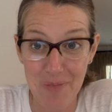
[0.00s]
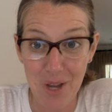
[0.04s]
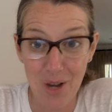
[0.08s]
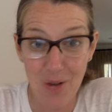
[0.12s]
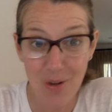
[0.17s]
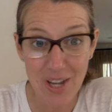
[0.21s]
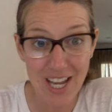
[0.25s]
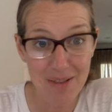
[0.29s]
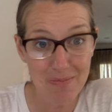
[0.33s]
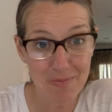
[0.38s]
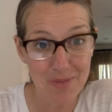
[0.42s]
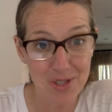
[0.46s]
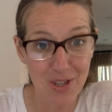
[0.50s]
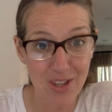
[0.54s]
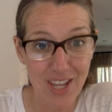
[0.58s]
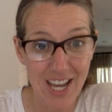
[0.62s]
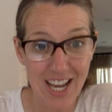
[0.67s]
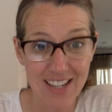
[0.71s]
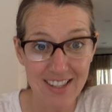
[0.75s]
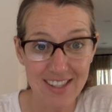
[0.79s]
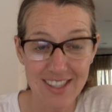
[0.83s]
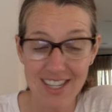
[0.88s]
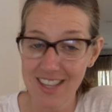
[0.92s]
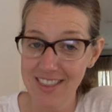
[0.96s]
Okay, so
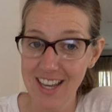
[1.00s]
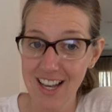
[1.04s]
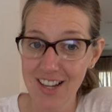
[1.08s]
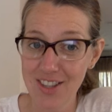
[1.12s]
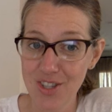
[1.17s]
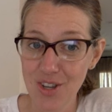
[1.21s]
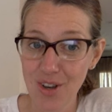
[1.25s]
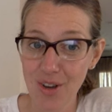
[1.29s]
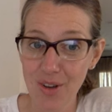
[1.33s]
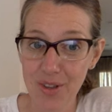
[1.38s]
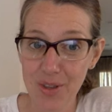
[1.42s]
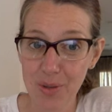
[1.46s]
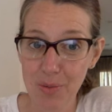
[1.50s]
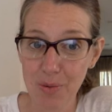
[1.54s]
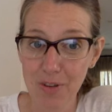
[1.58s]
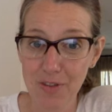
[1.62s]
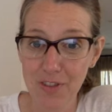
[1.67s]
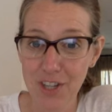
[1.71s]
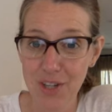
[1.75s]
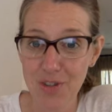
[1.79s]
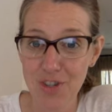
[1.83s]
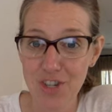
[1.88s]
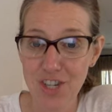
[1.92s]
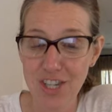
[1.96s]
that's it. That's all the
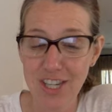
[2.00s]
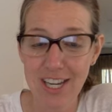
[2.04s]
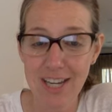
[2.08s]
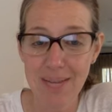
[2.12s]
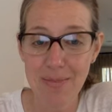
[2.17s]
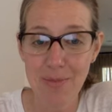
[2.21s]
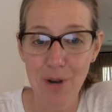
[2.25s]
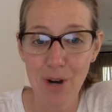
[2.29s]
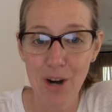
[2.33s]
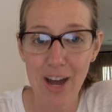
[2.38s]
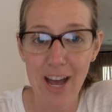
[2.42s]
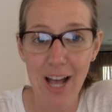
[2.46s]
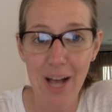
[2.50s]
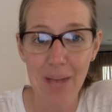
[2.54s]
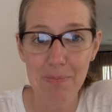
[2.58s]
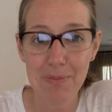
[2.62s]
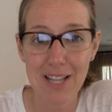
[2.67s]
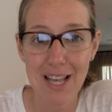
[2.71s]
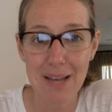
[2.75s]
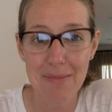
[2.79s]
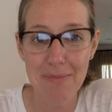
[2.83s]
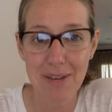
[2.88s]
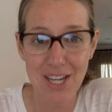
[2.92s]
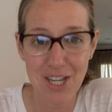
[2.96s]
review. Do you need more help?
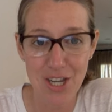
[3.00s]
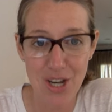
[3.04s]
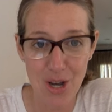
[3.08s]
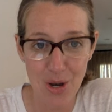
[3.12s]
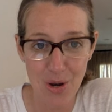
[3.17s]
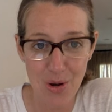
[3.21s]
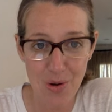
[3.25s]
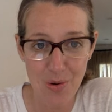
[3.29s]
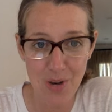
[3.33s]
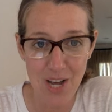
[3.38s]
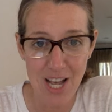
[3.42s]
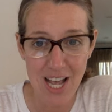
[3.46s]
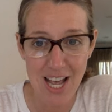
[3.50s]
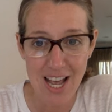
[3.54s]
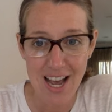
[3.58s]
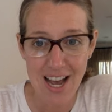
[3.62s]
Let me know.